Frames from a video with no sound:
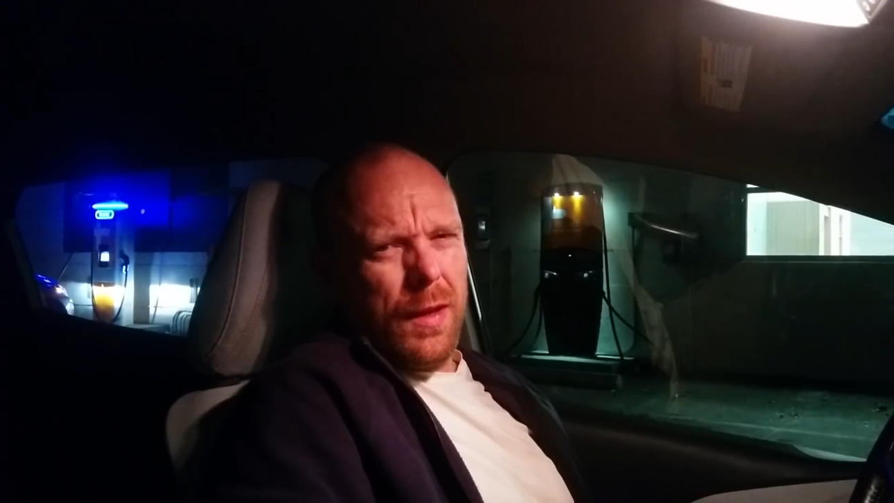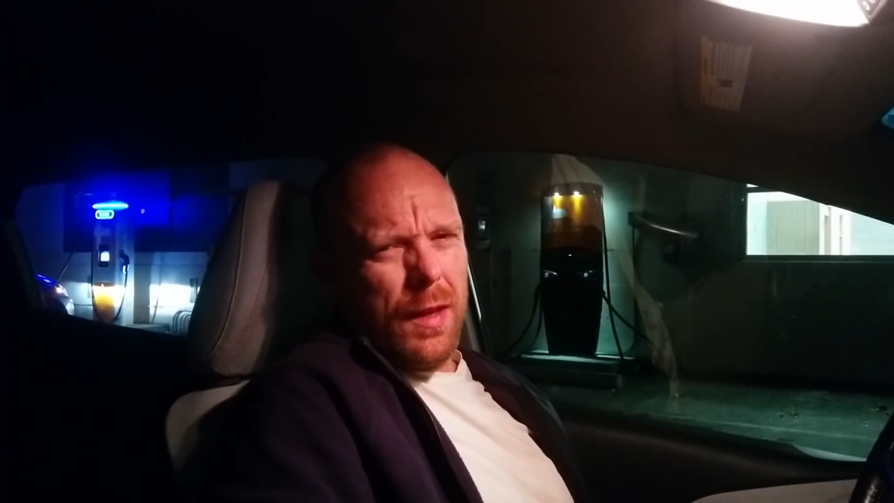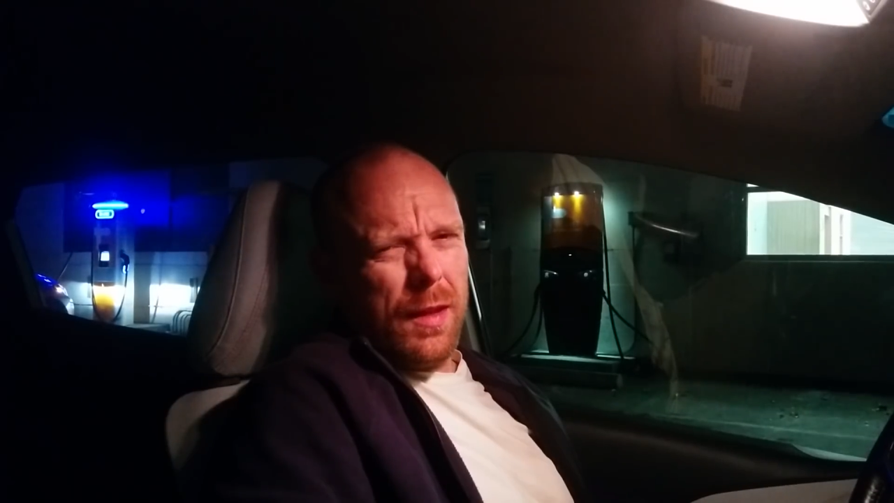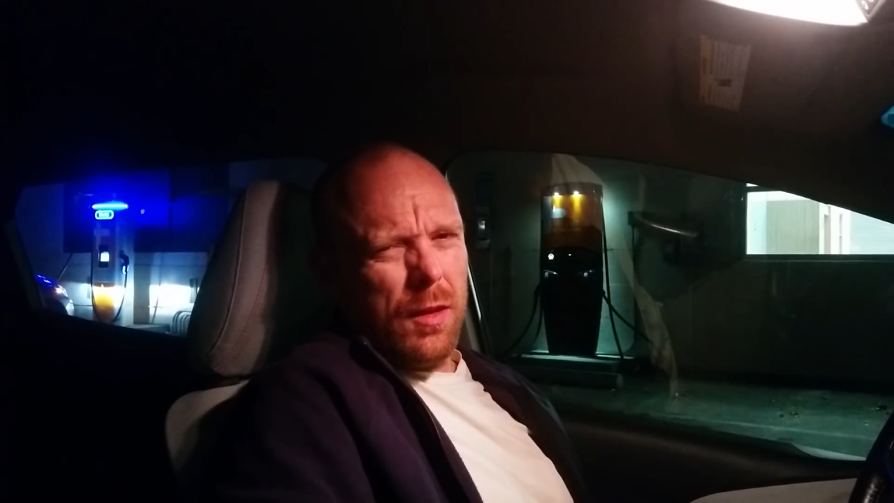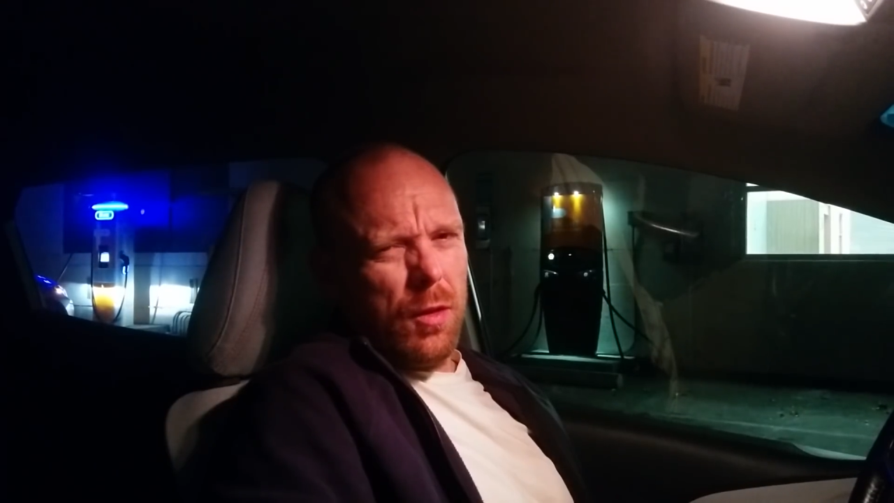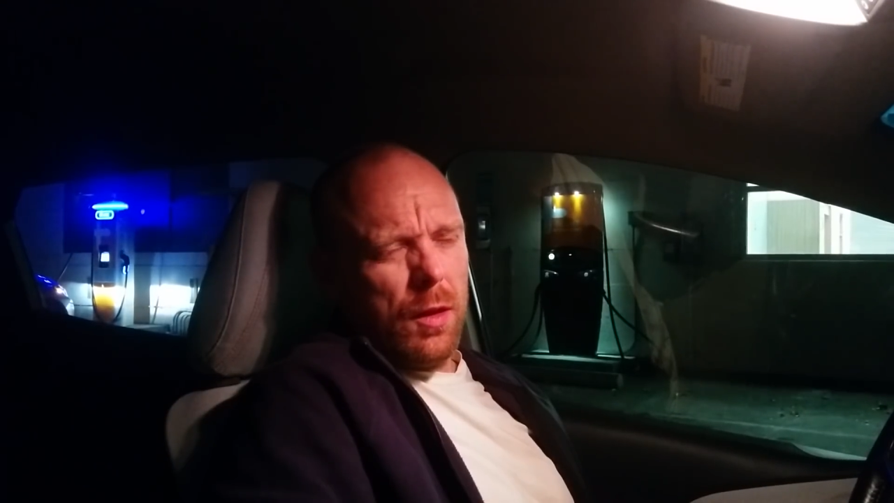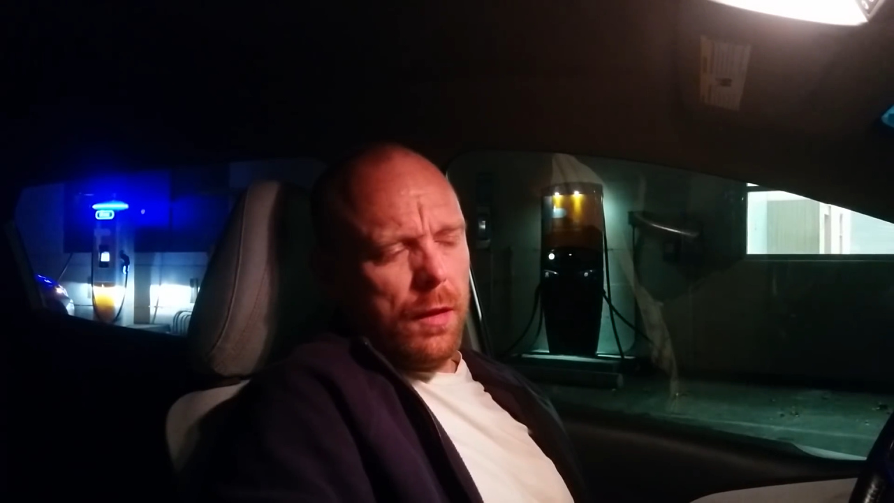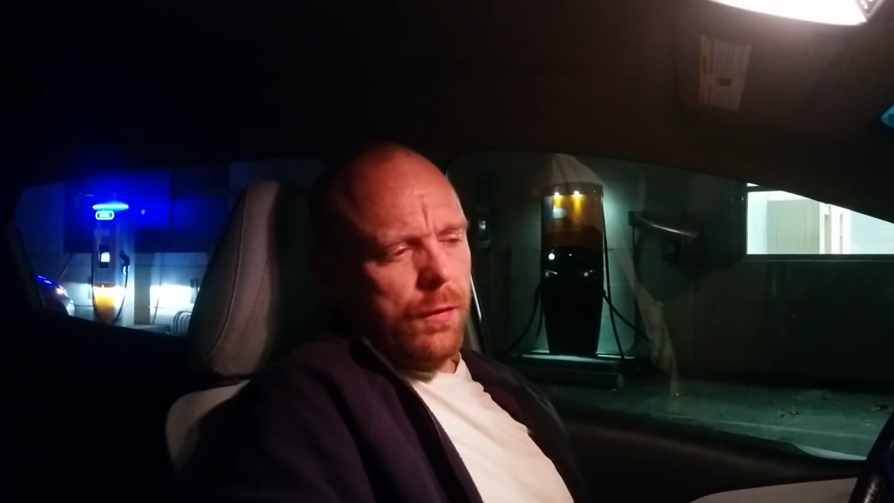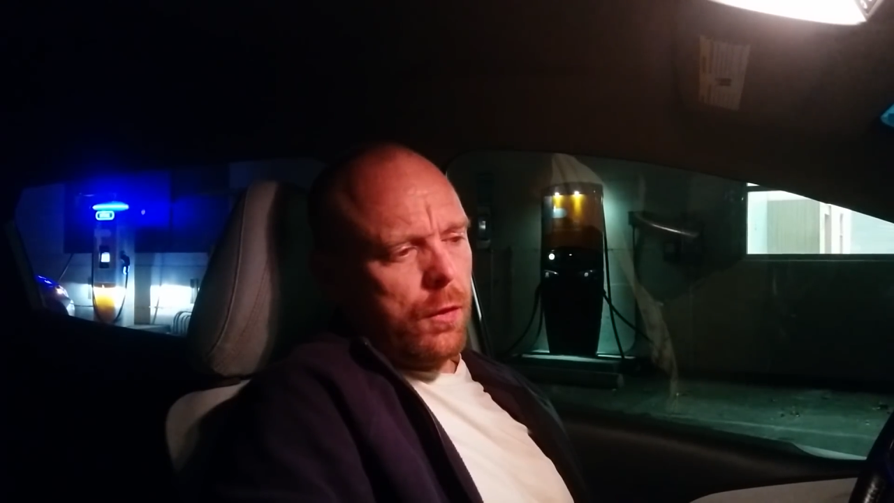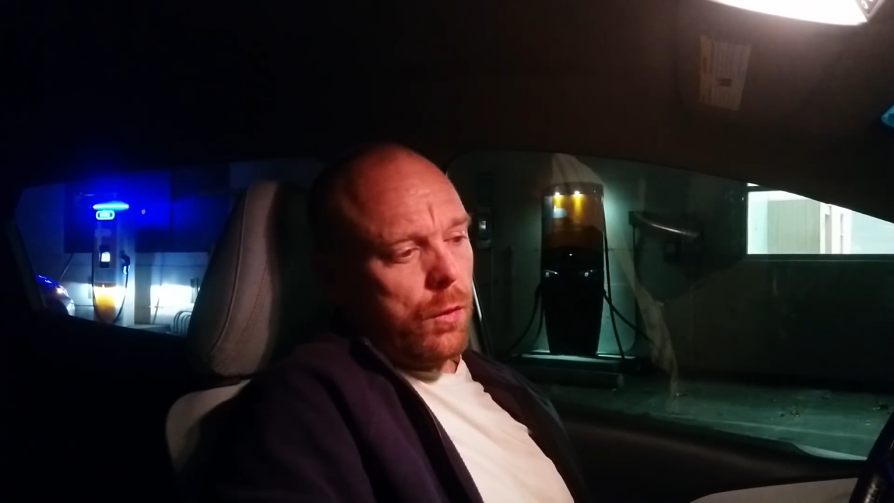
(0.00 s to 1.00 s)
I think they're a
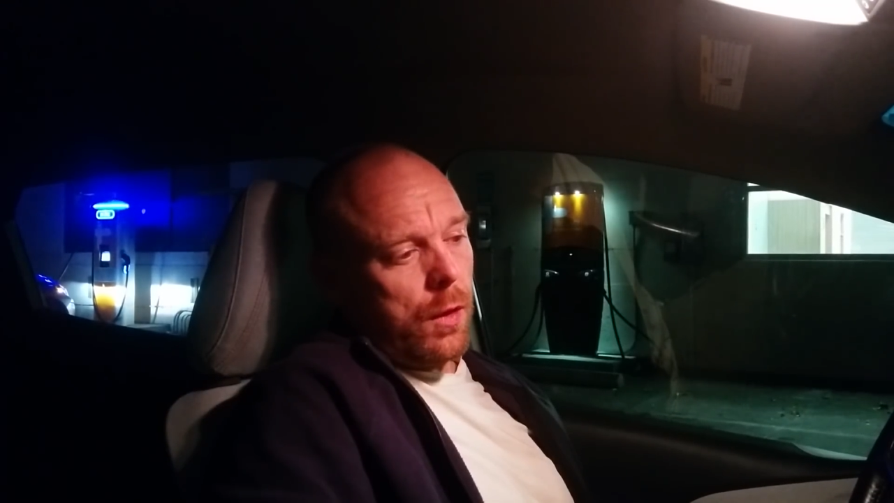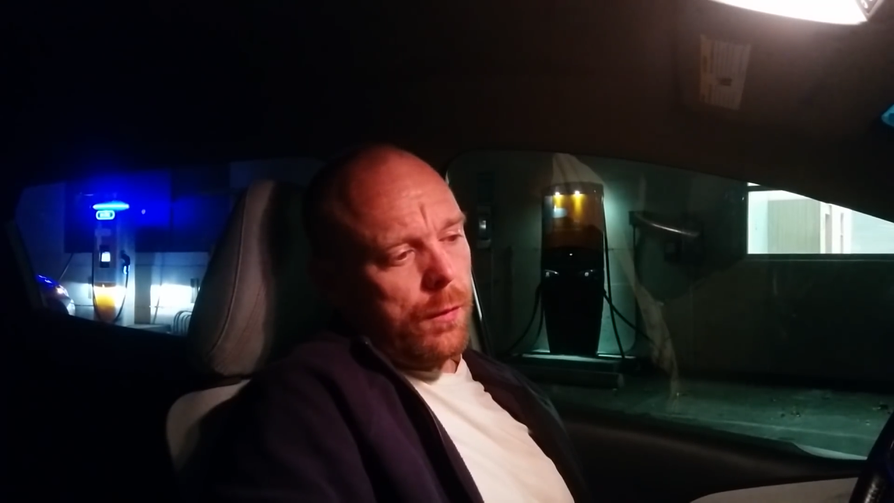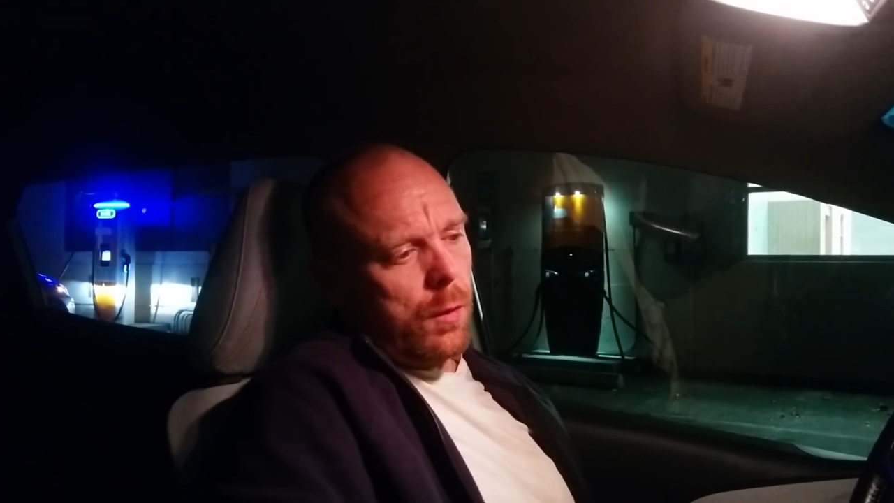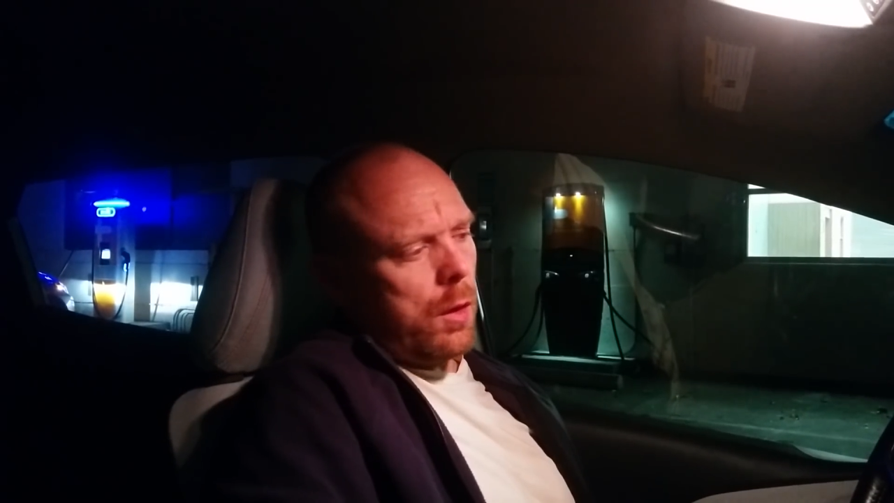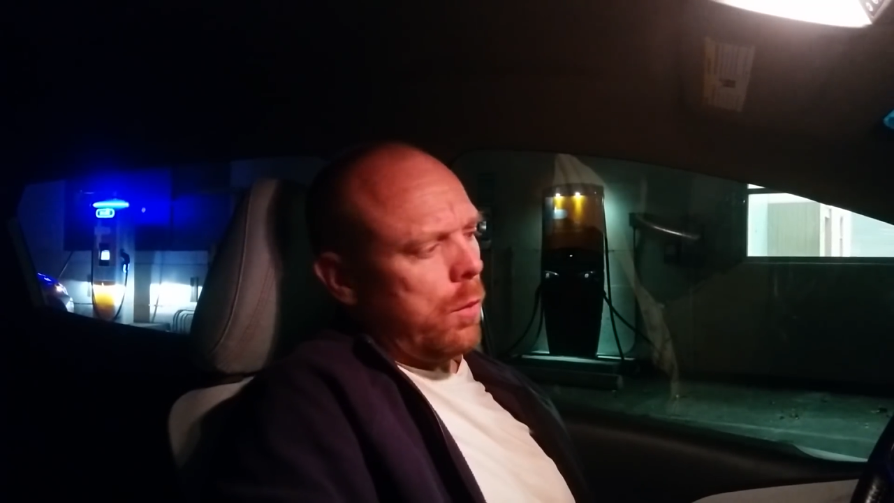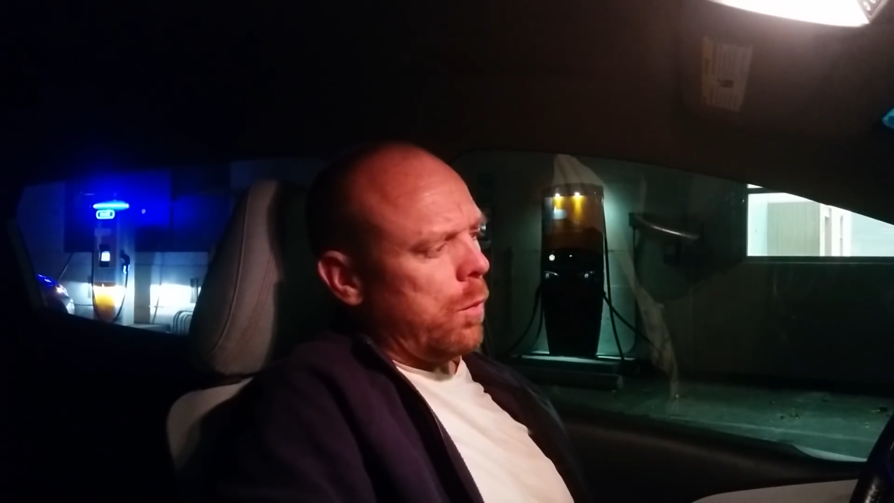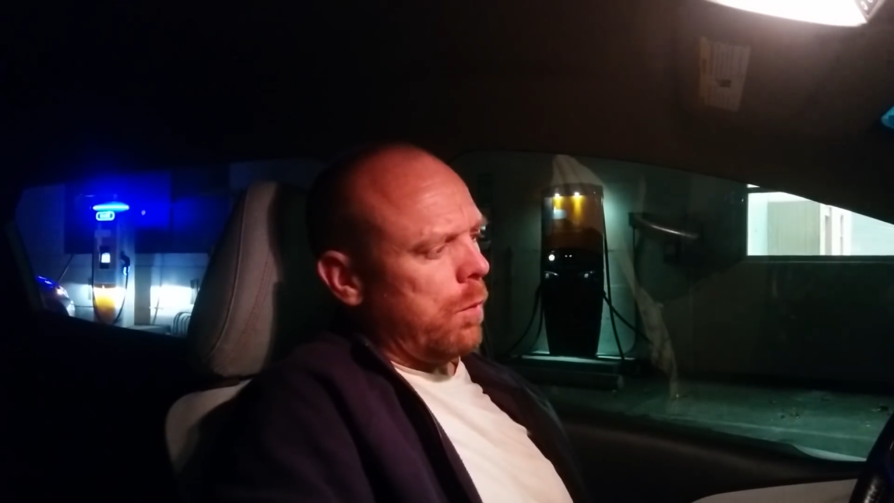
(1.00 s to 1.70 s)
Lyft driver.